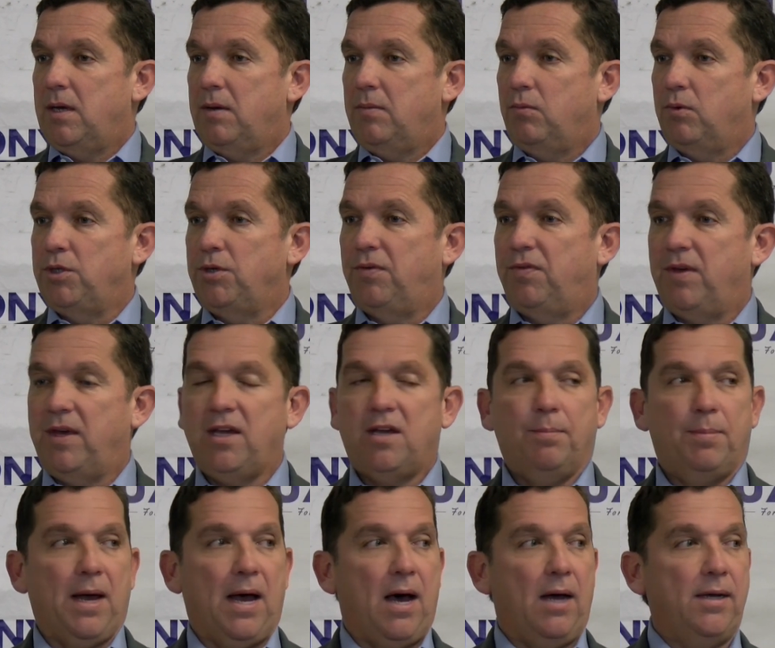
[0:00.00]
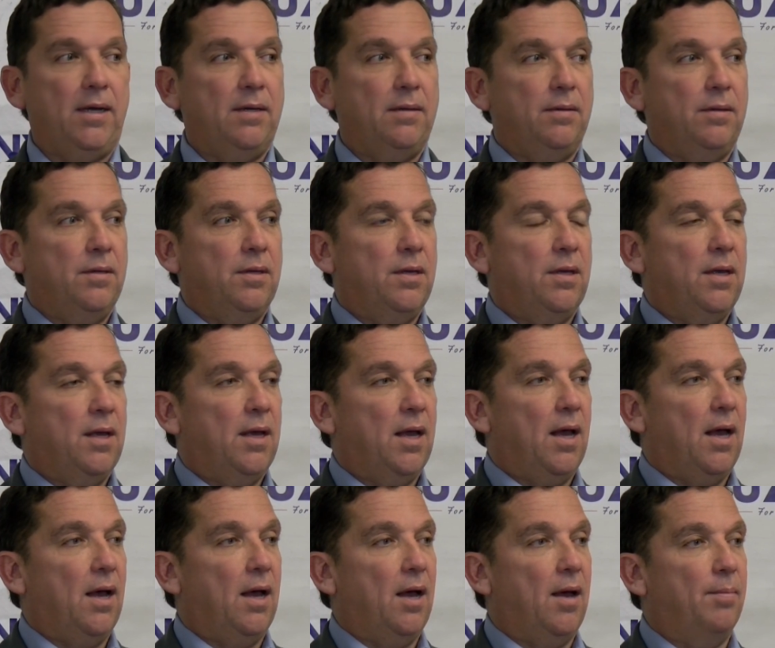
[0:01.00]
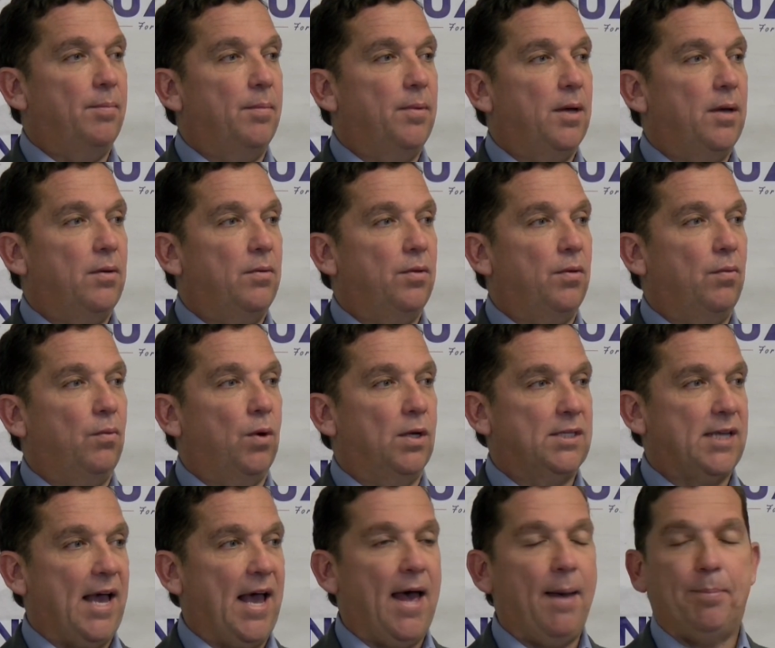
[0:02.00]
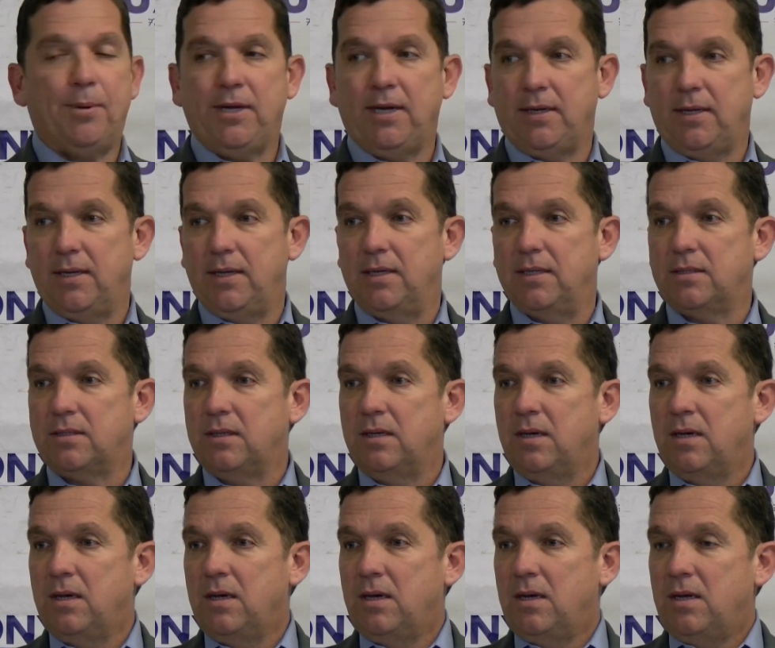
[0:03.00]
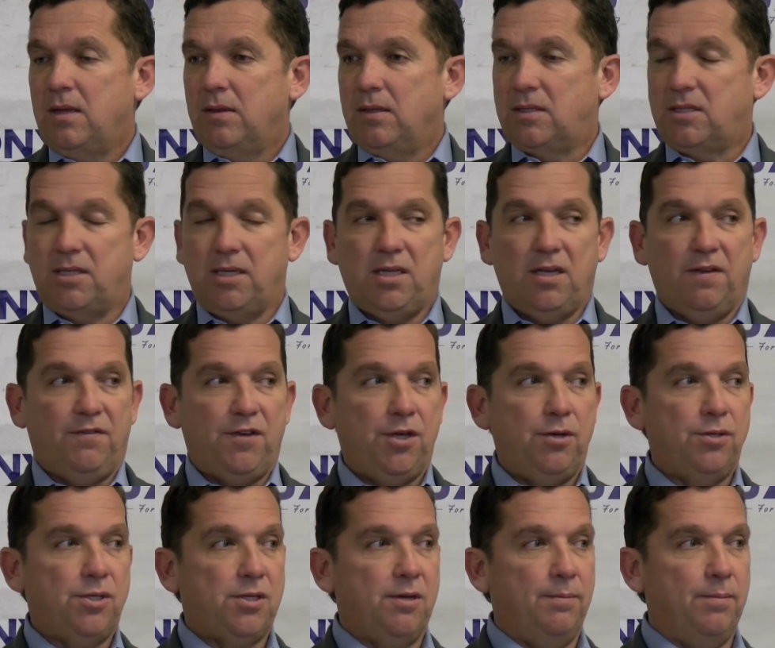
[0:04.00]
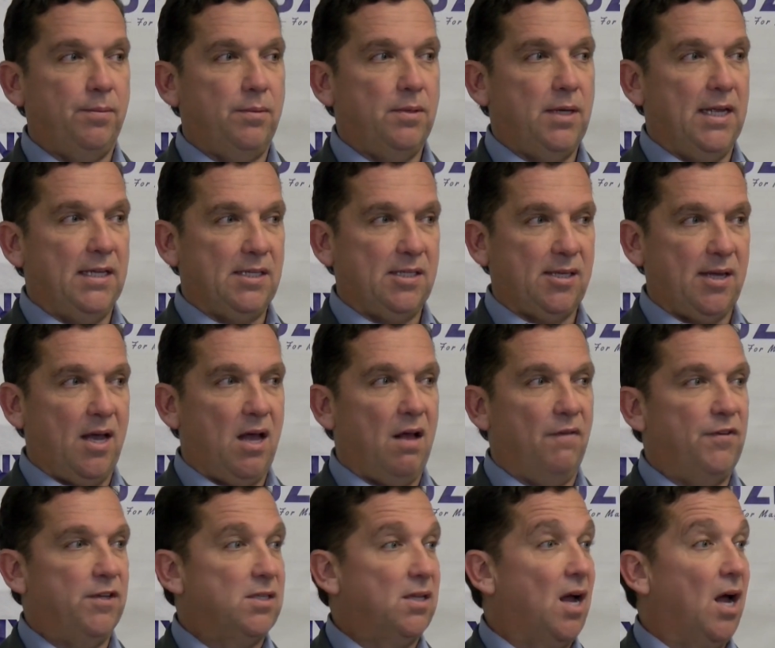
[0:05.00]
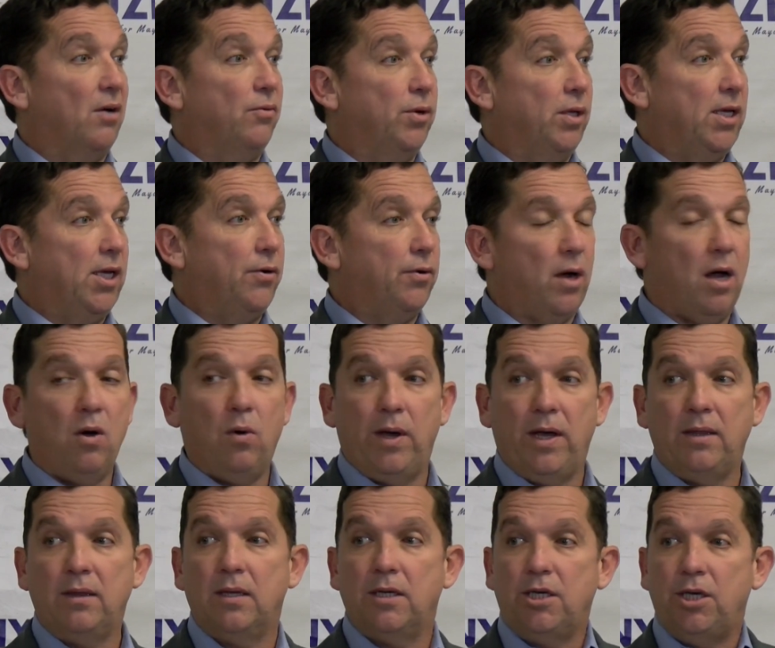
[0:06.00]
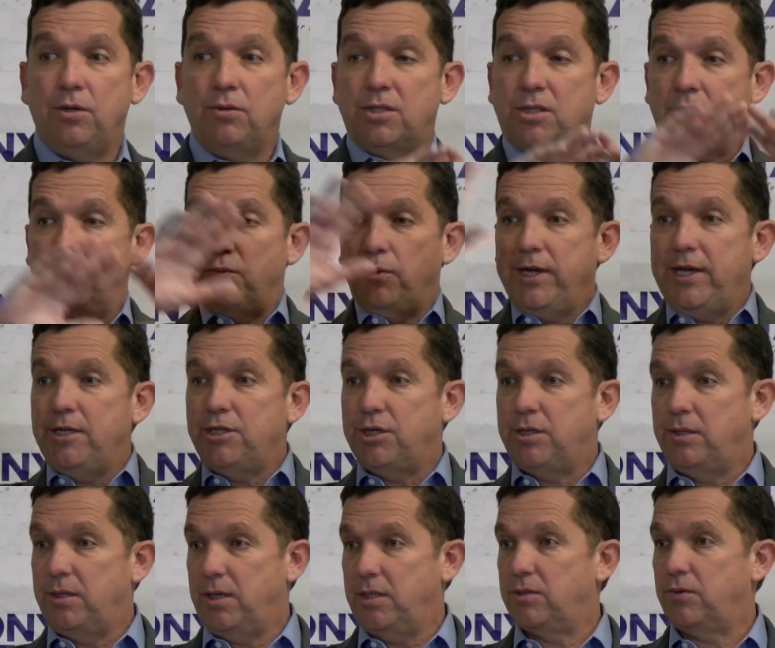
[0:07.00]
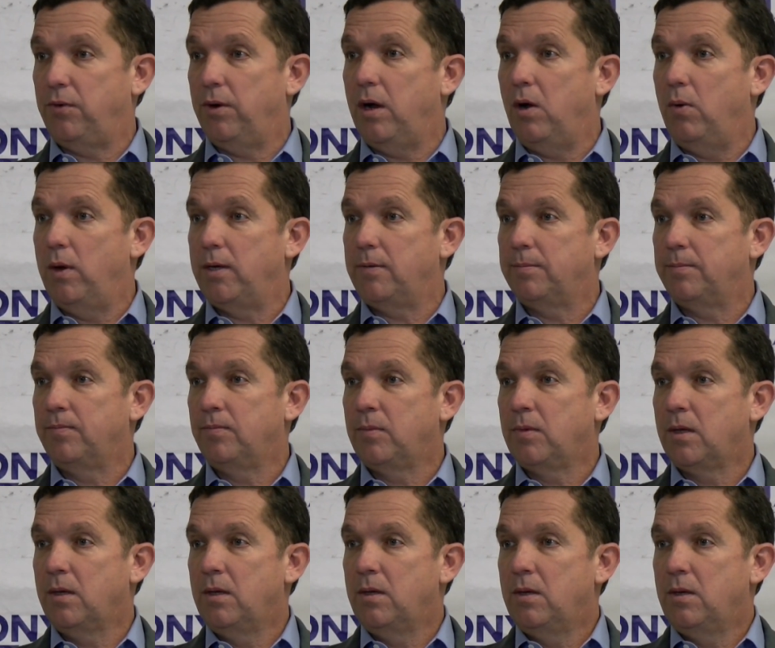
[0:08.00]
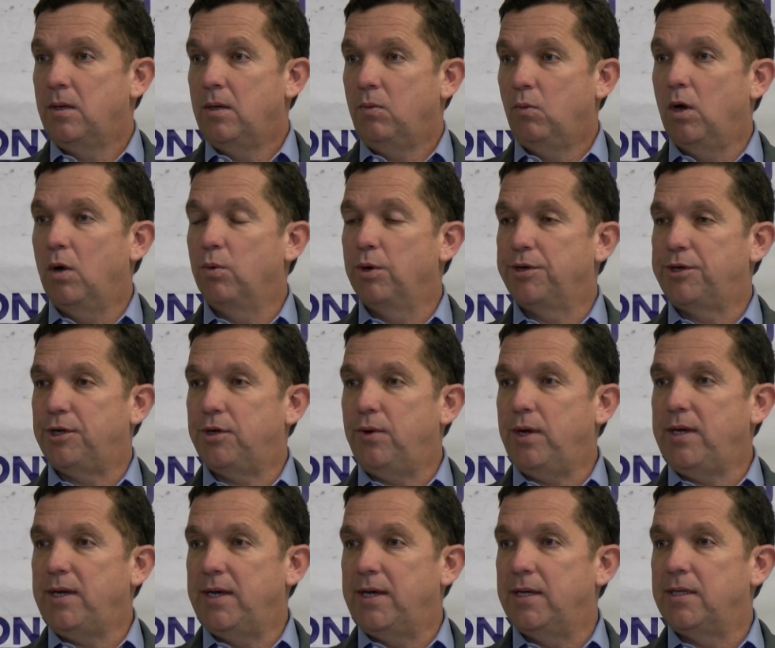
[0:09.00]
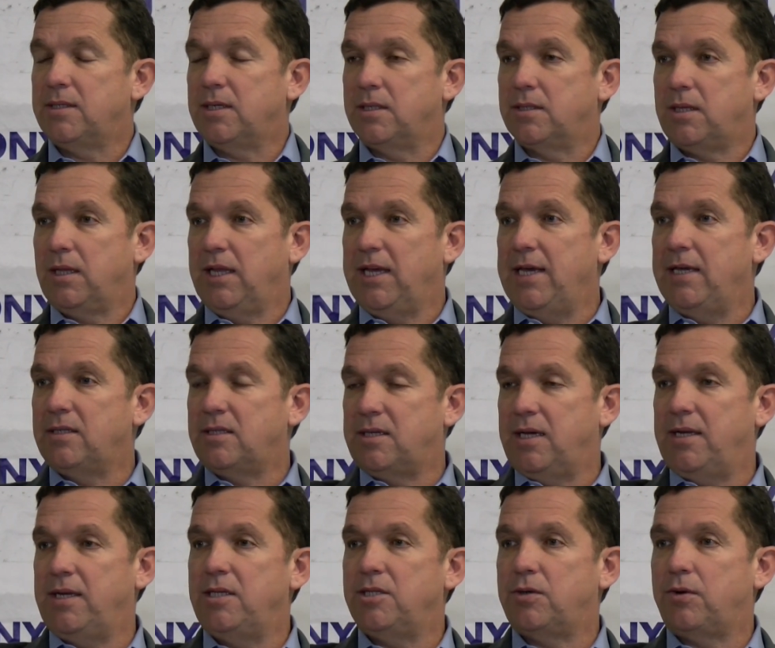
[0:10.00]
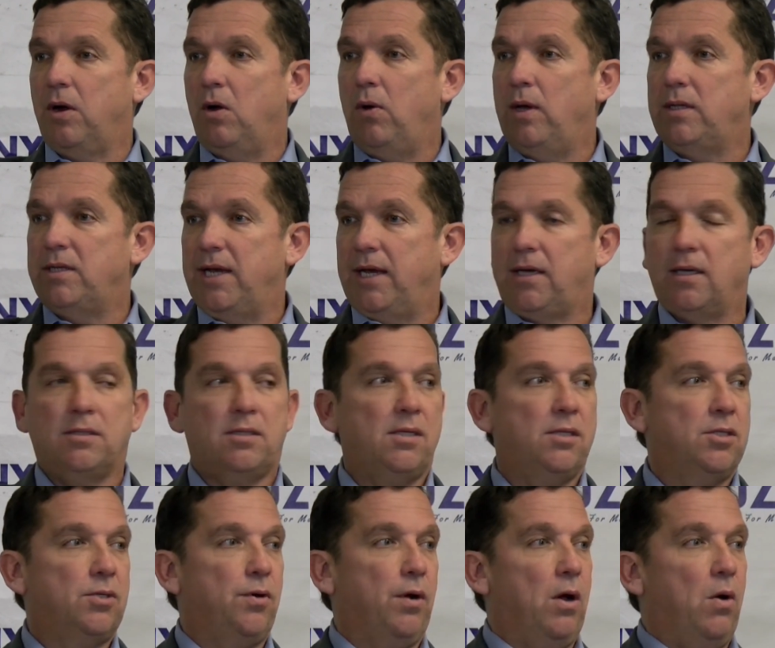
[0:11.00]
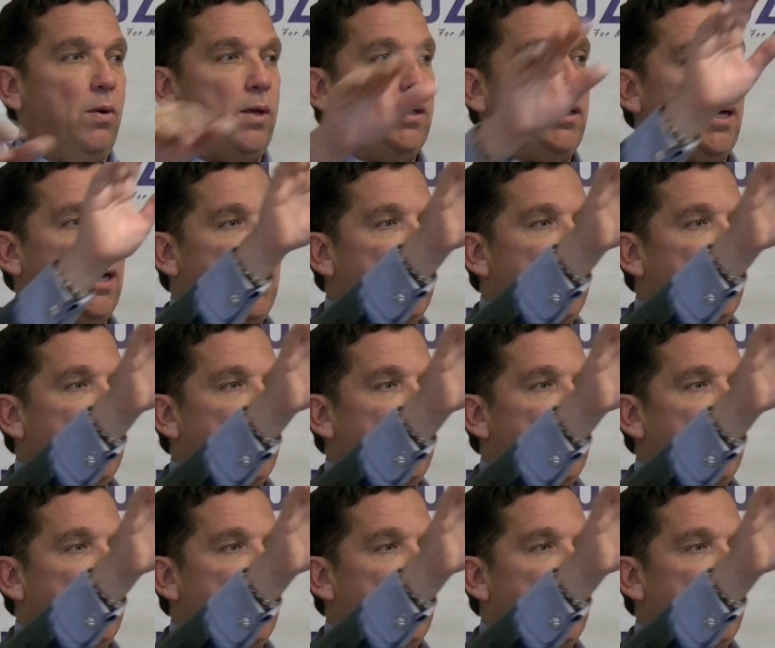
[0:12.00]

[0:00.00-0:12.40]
When you think about it, what's happening is the city of Houston itself is not really growing. The Houston region is growing. What we're doing is League City's growing, Dickinson's growing,